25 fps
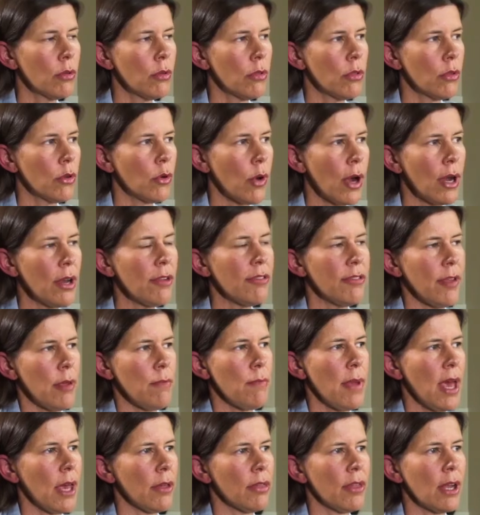The greatest
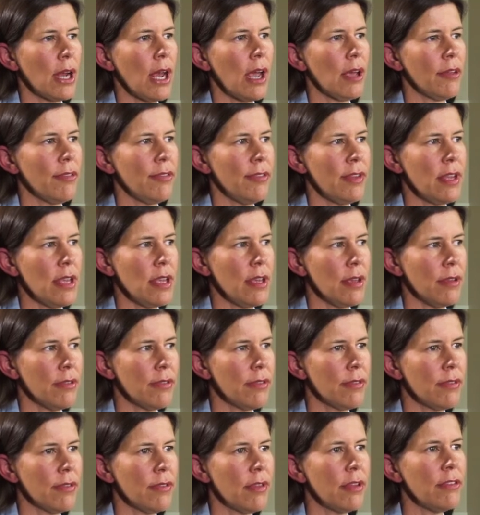impact that I see
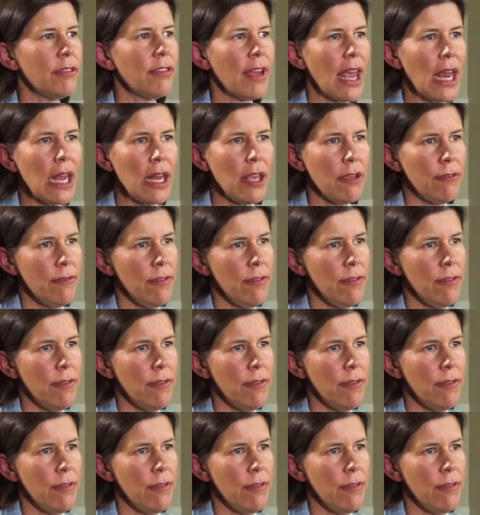is the daily